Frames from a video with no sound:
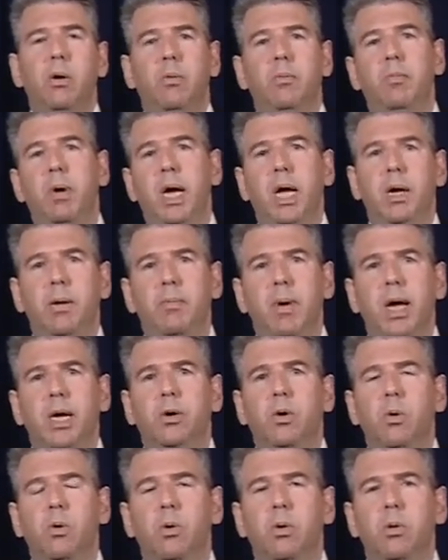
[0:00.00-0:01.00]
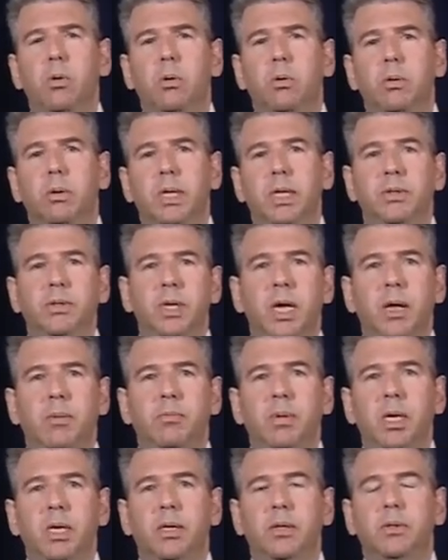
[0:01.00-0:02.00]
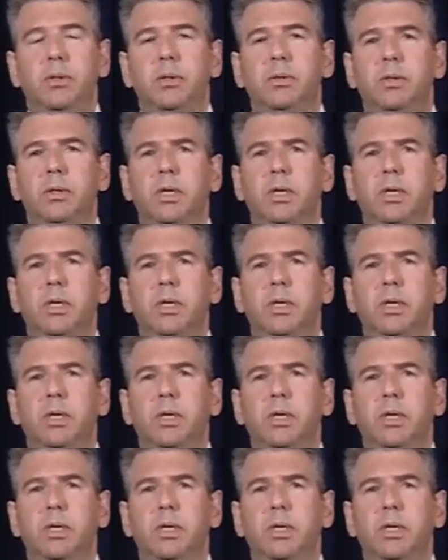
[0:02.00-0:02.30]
My goal in 10 minutes is